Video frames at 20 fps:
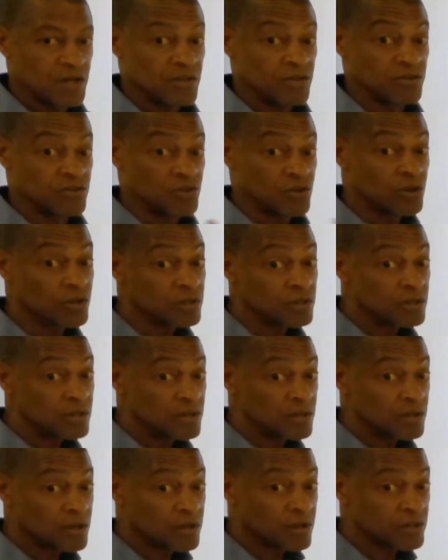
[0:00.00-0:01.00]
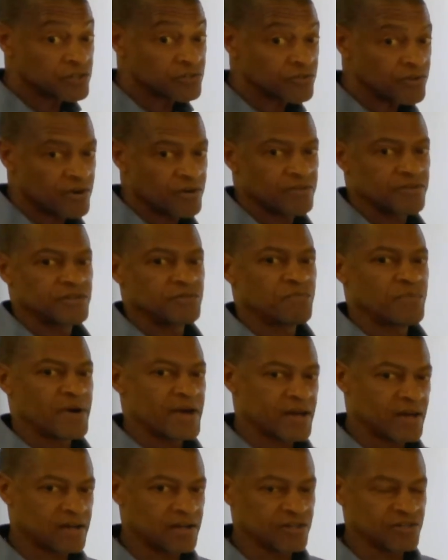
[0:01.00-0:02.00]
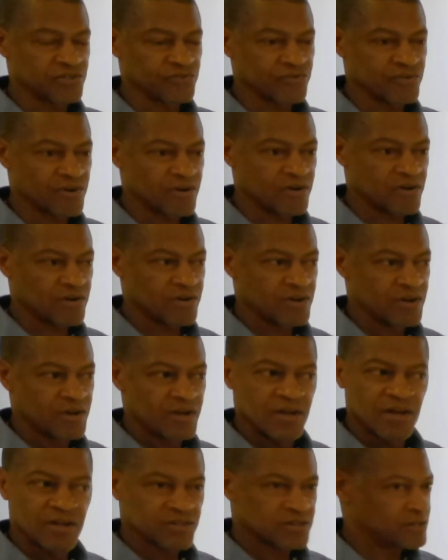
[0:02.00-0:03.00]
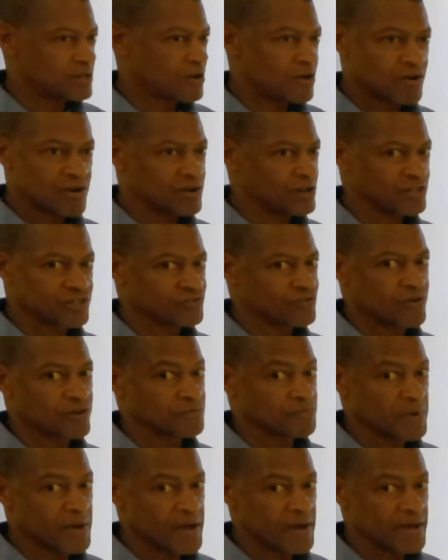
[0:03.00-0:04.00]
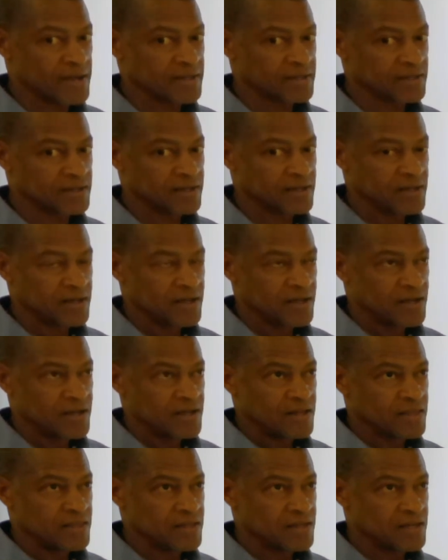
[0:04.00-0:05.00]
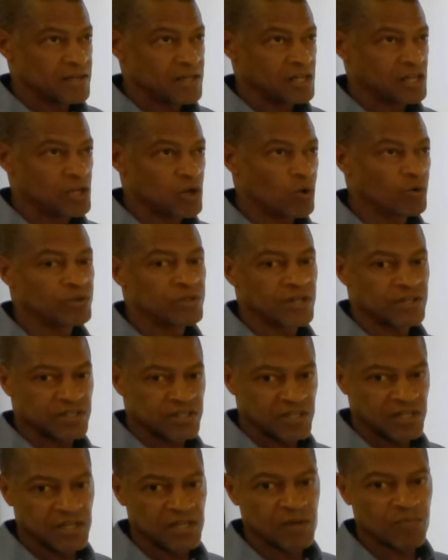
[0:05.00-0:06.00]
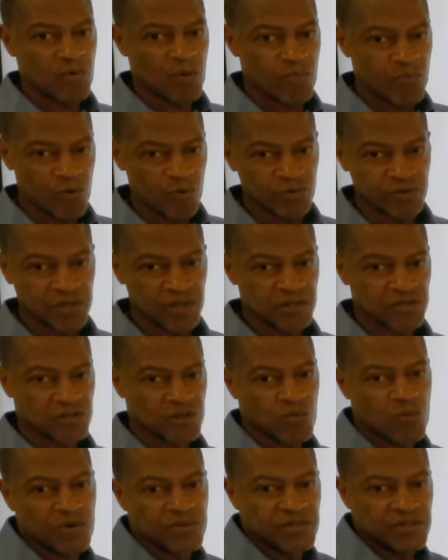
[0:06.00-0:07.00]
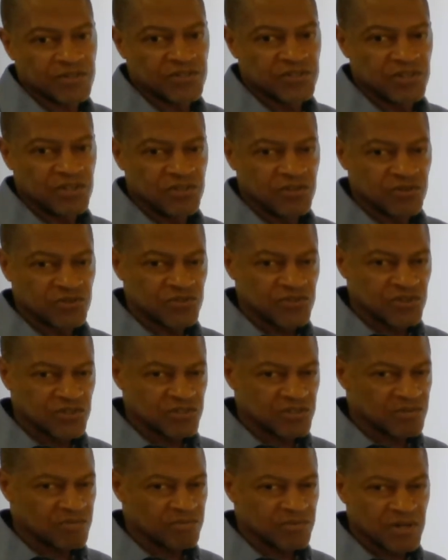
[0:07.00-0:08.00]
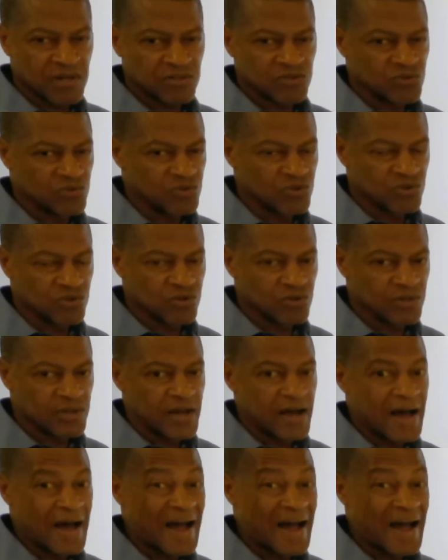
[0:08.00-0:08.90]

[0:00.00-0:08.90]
It's good cholesterol, it's bad cholesterol. So not all cholesterol is bad. The low density lipoproteins are the ones that sit in your system, not too good.